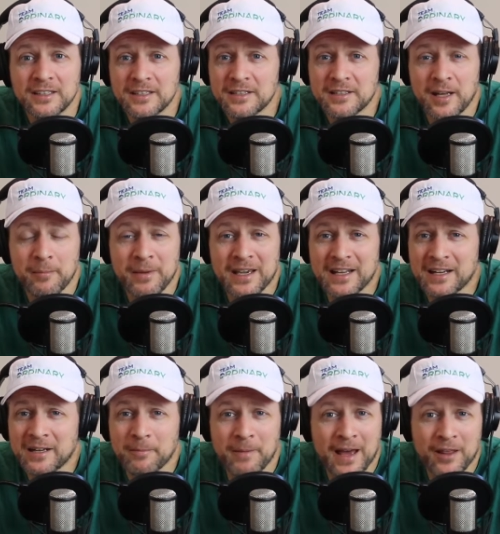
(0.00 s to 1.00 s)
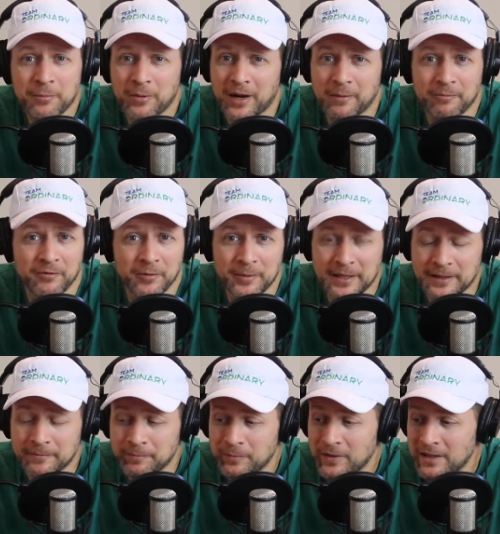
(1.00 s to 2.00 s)
Stop making it a math problem for
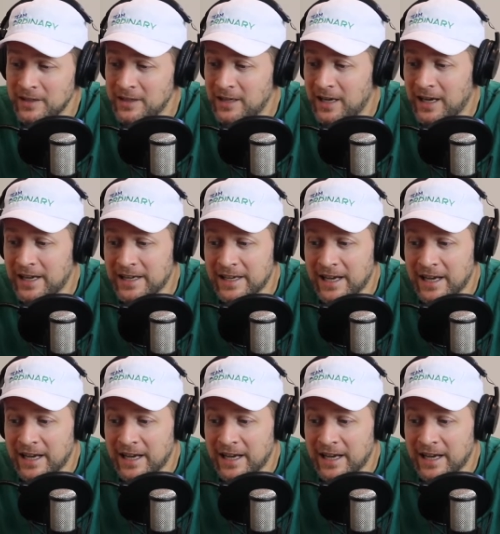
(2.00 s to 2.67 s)
me. You